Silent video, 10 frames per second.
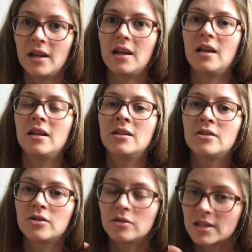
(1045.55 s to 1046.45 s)

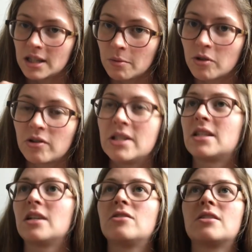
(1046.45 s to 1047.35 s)
into the same three
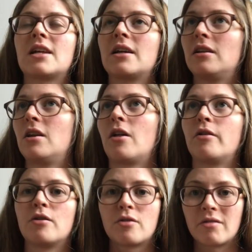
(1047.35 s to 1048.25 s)
stitches like
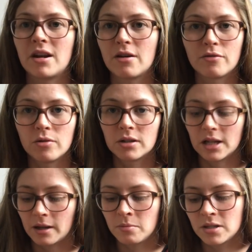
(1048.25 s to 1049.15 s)
another three or four
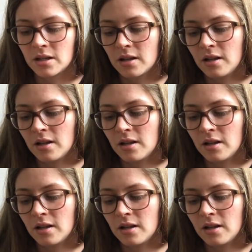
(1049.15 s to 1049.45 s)
times.